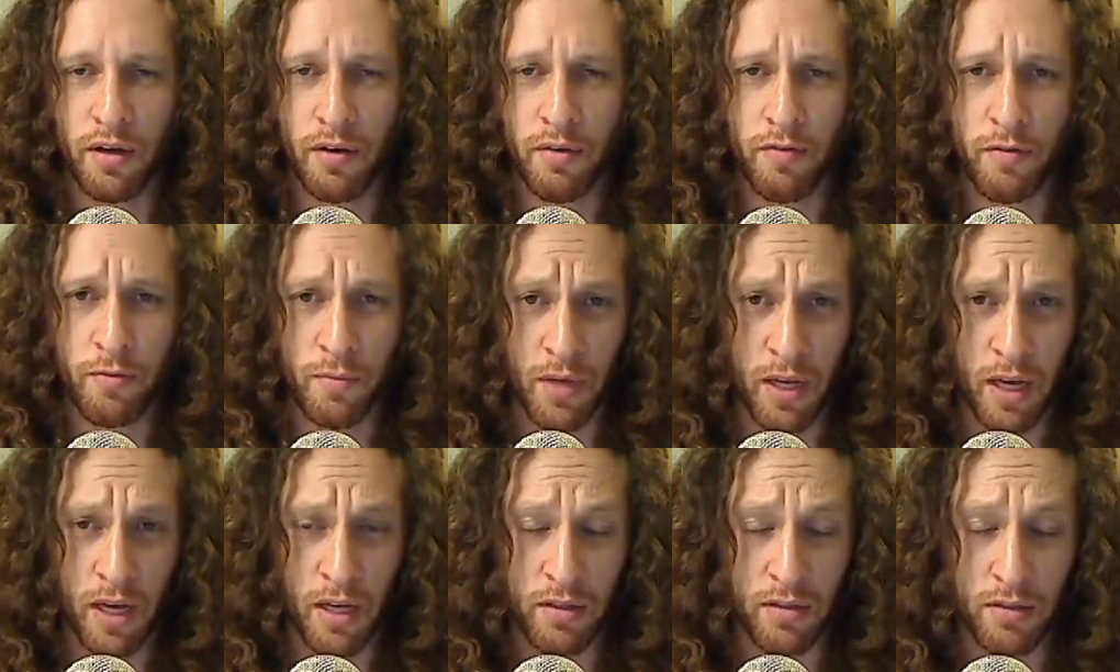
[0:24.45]

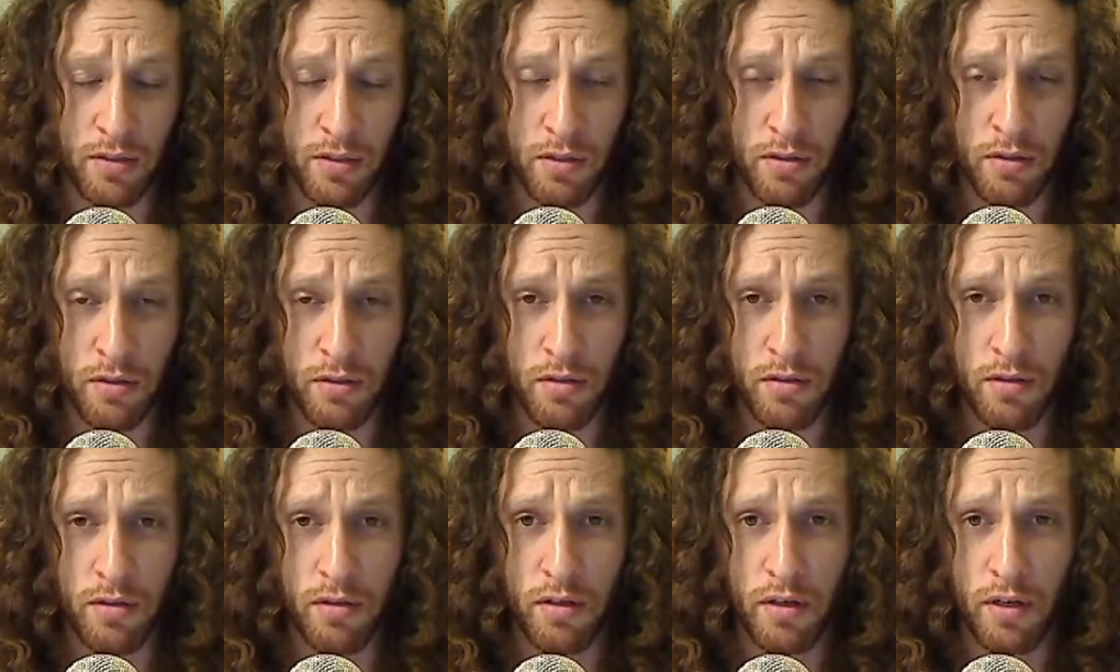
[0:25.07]
from cancer,
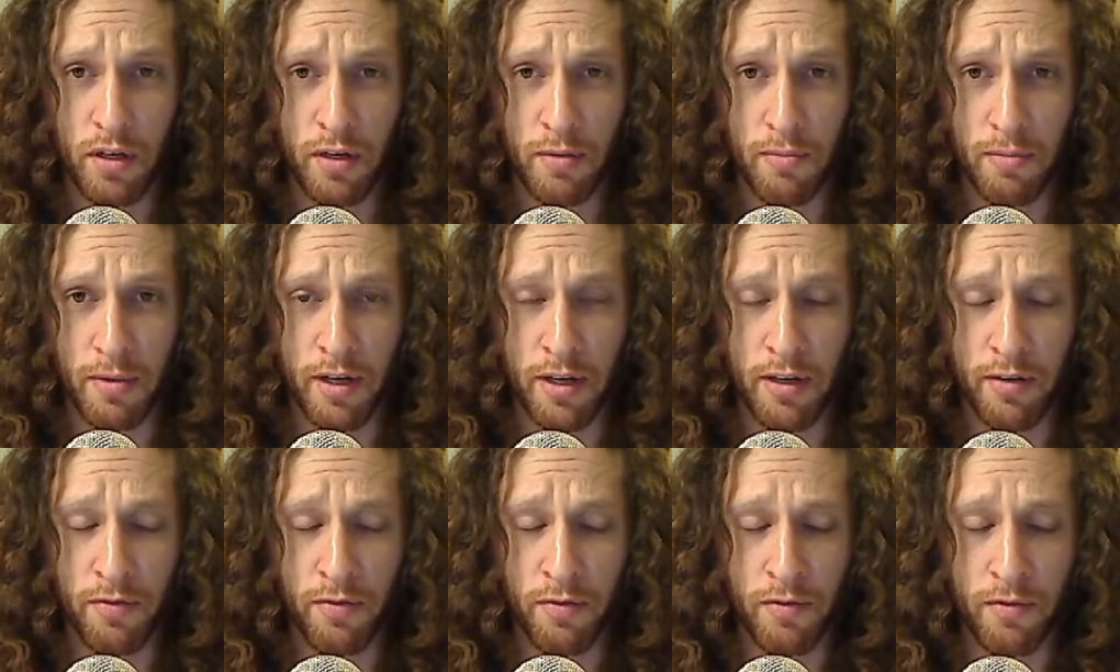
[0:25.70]
I
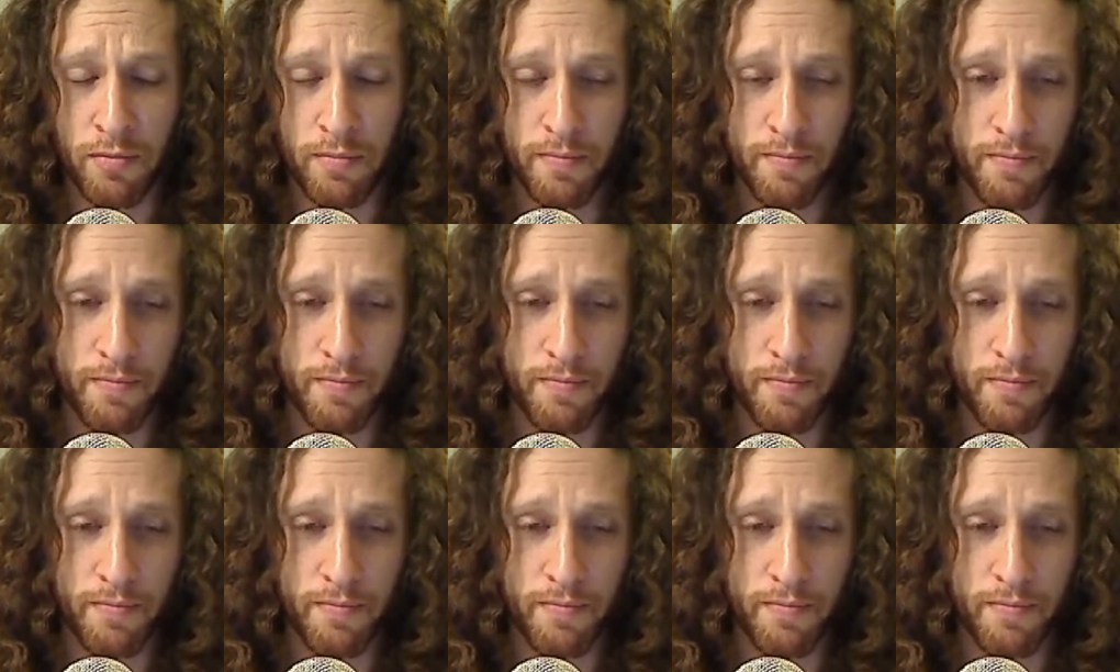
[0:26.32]
believe.